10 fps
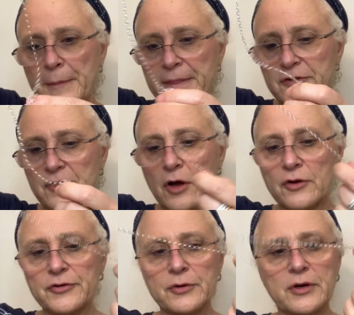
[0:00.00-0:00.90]
This
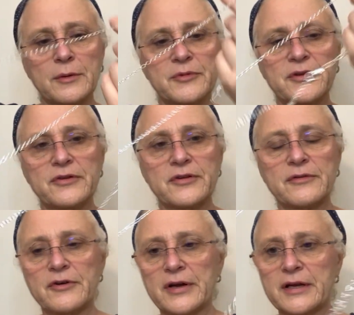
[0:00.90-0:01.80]
also comes in
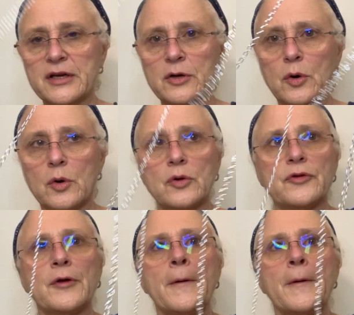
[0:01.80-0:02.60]
silver and in gold.